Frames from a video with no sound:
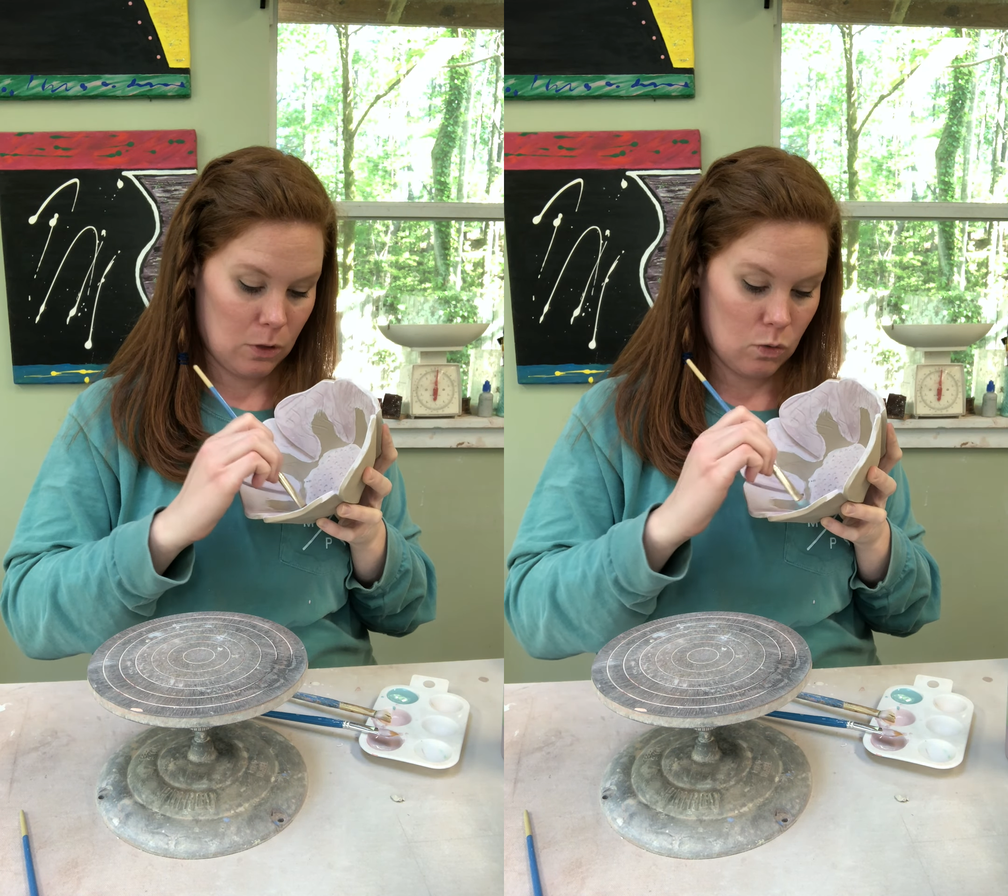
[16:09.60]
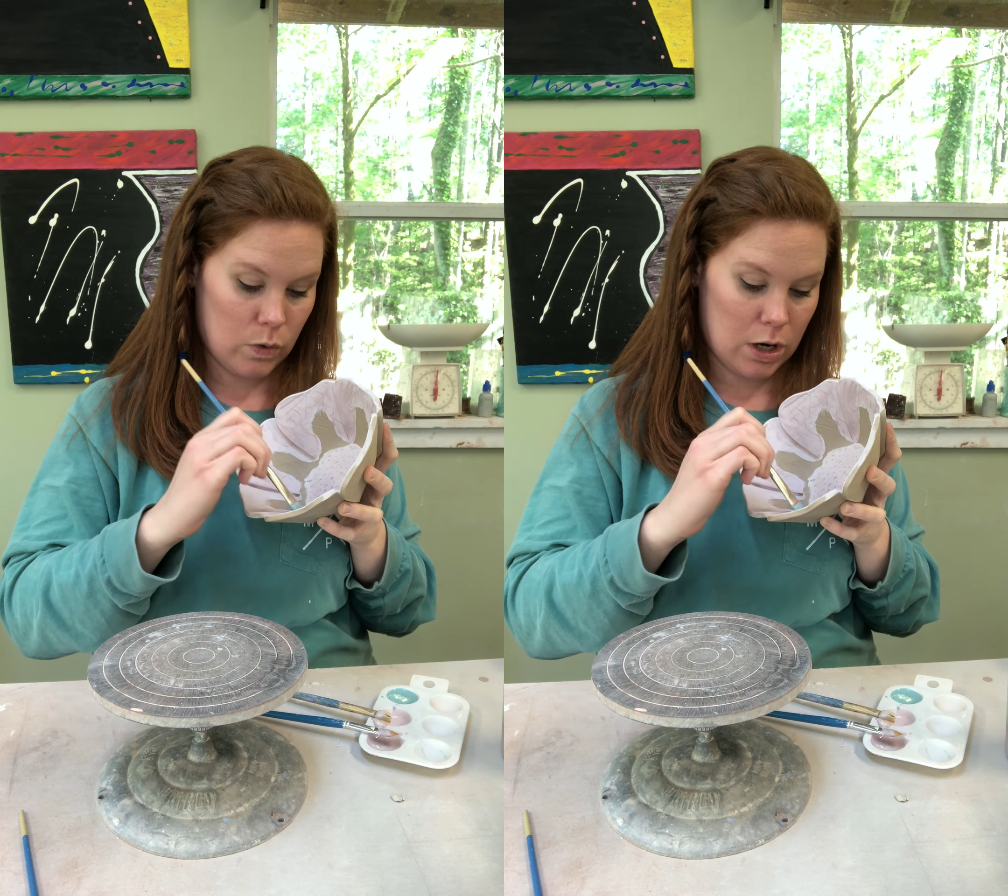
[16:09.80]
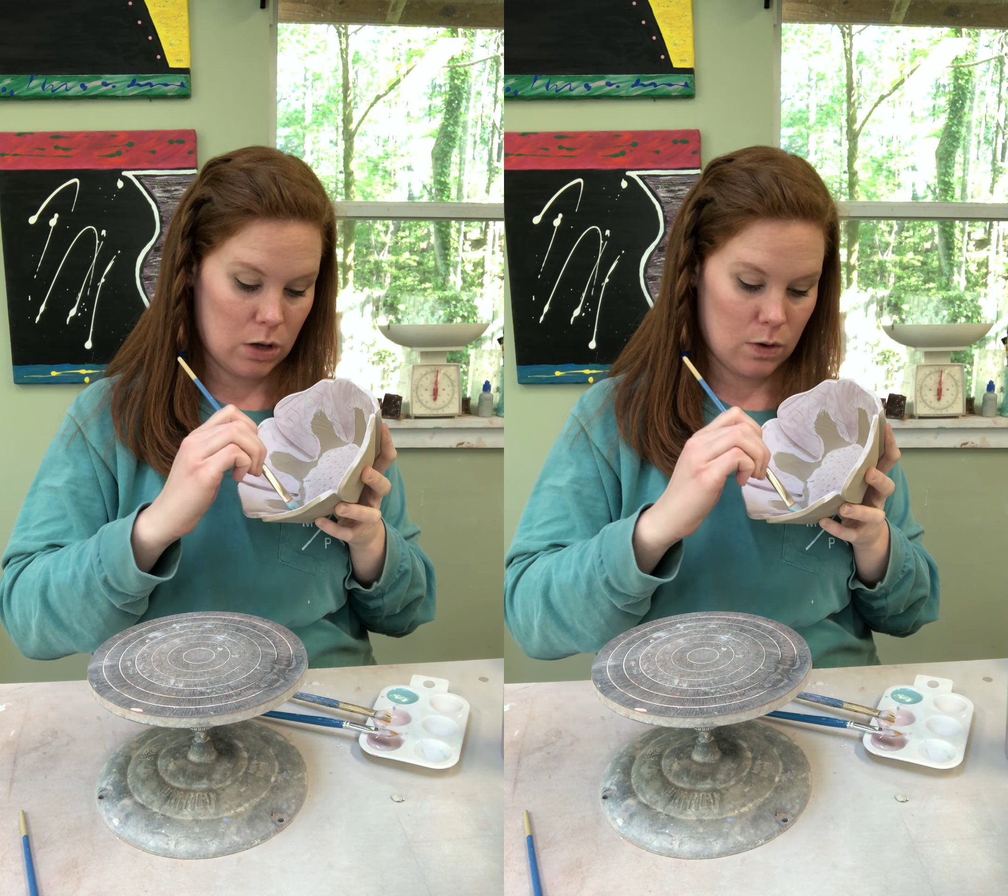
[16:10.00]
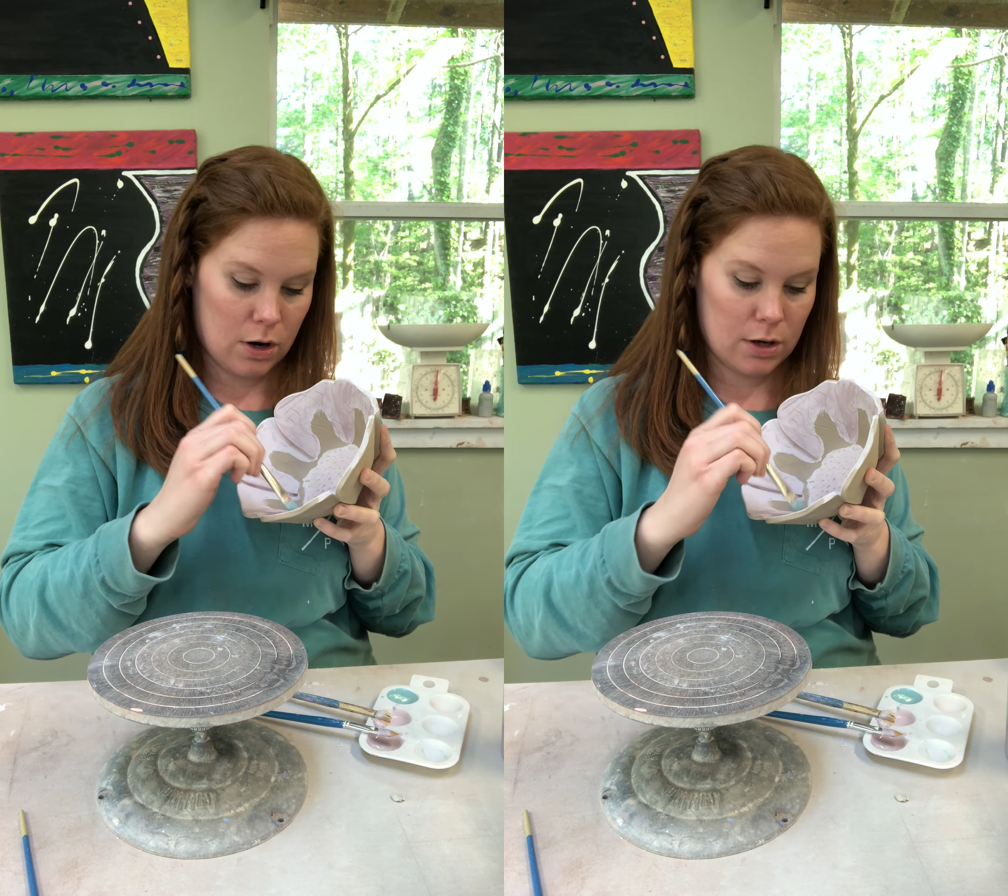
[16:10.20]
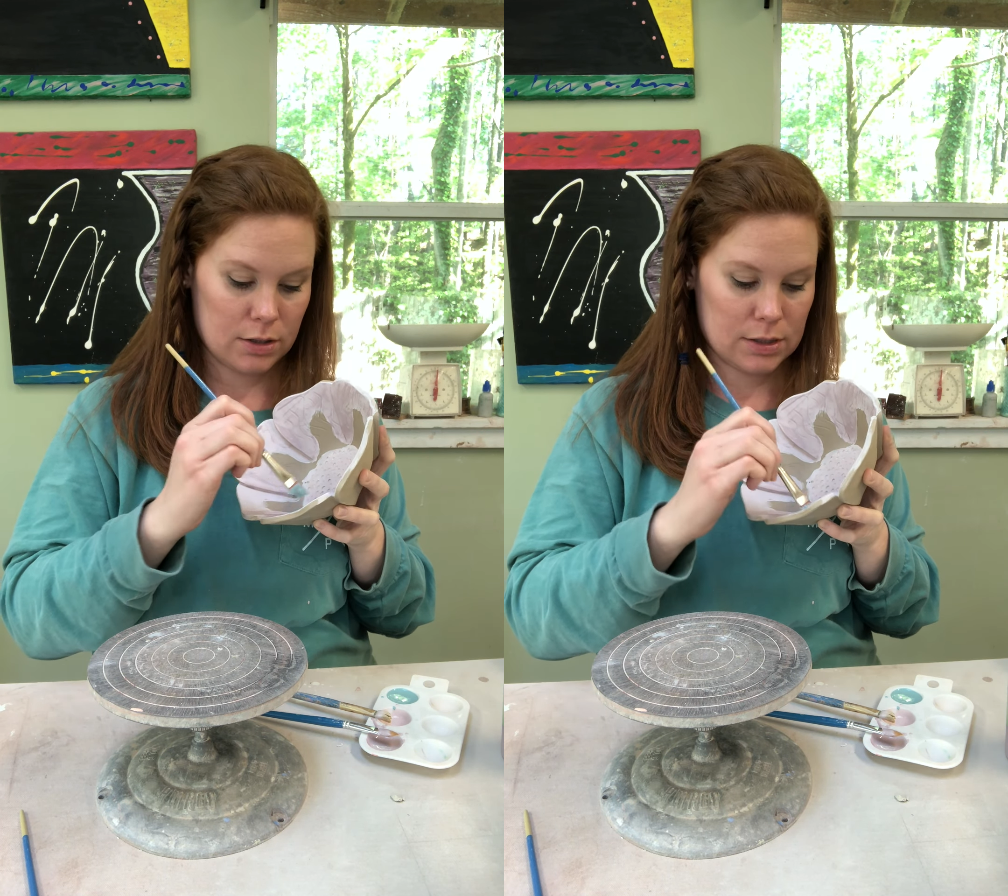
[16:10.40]
where you
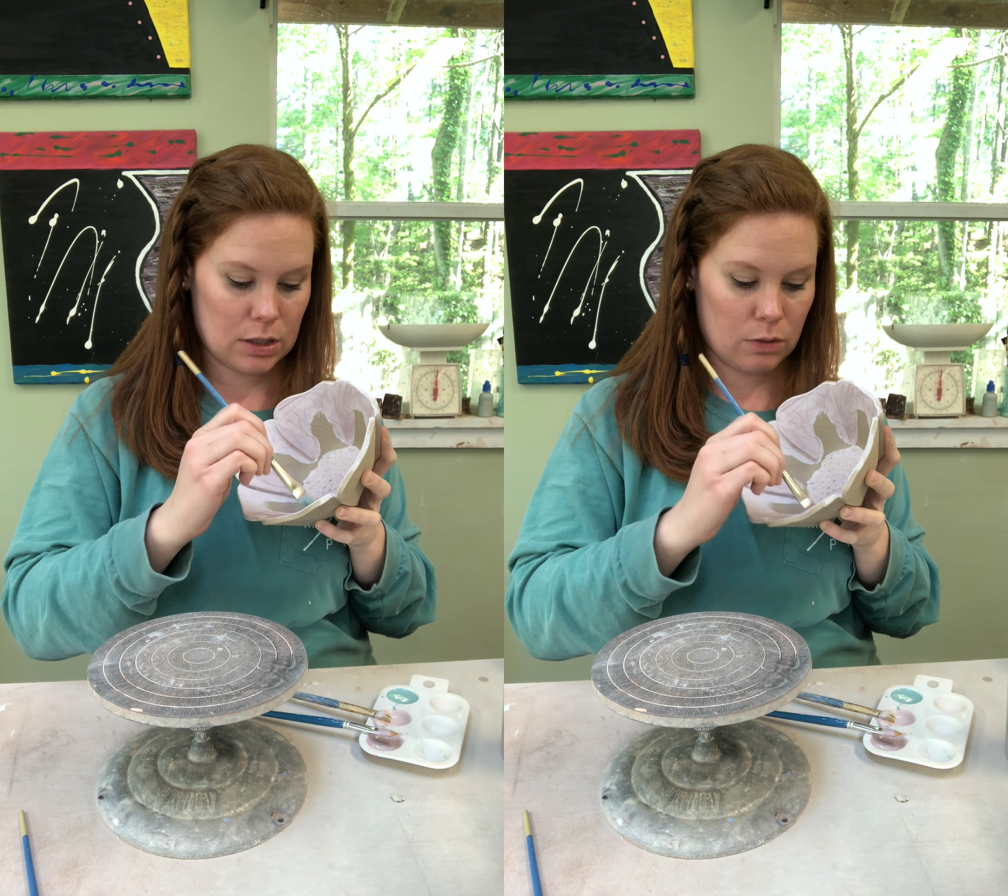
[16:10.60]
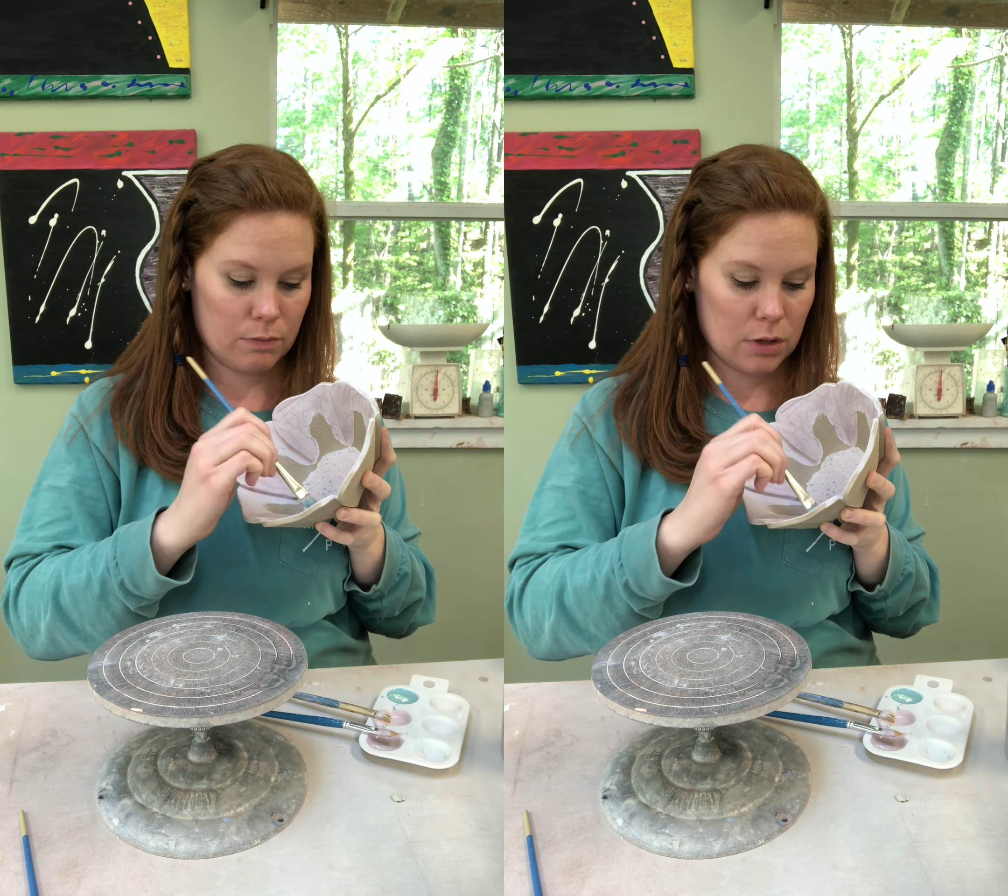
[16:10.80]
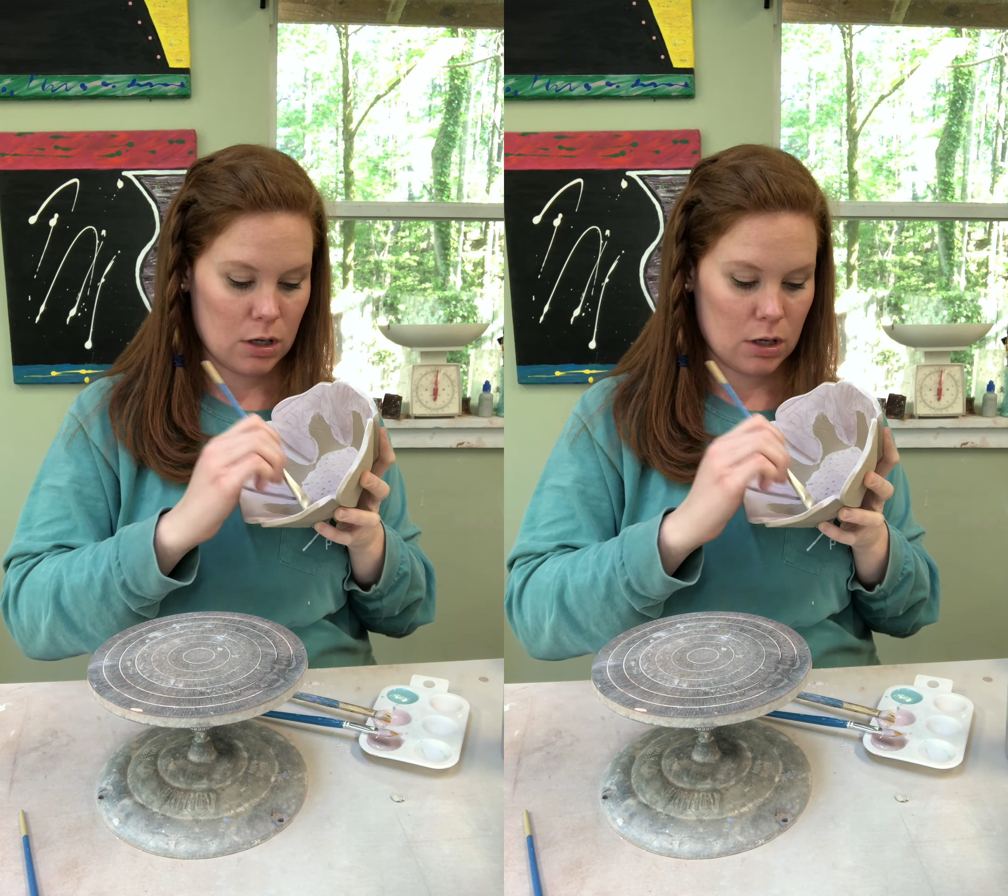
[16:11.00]
are. So